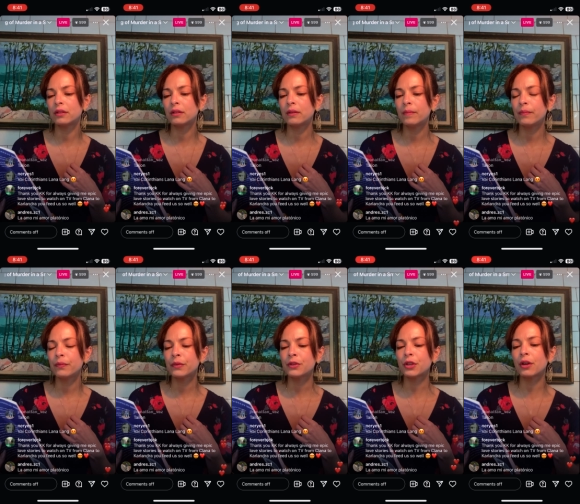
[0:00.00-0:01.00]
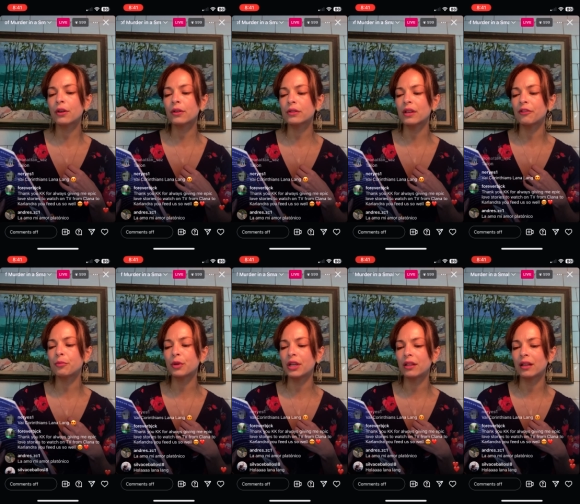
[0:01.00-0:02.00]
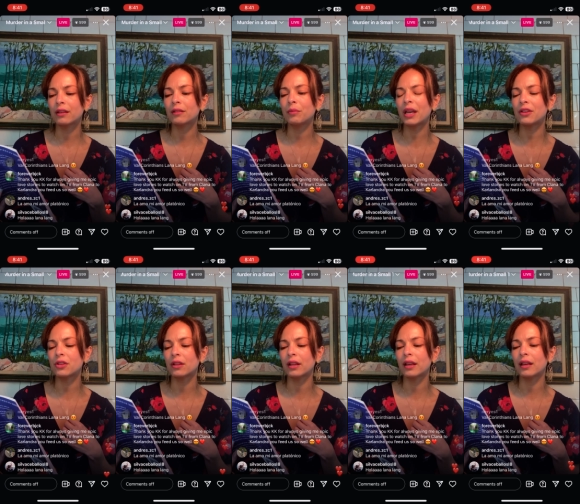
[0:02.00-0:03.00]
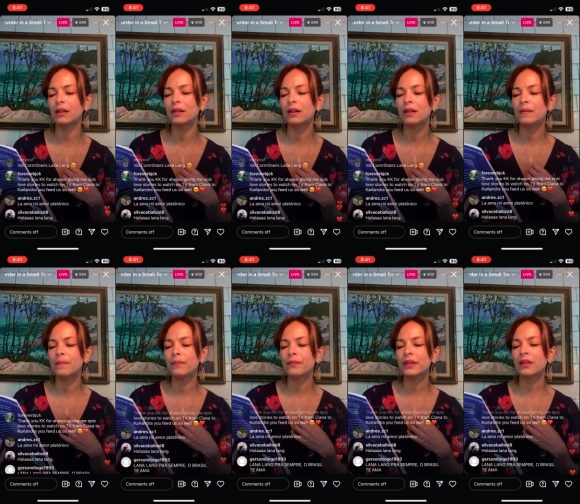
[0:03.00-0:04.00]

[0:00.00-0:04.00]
Cassandra felt very strange. She heard herself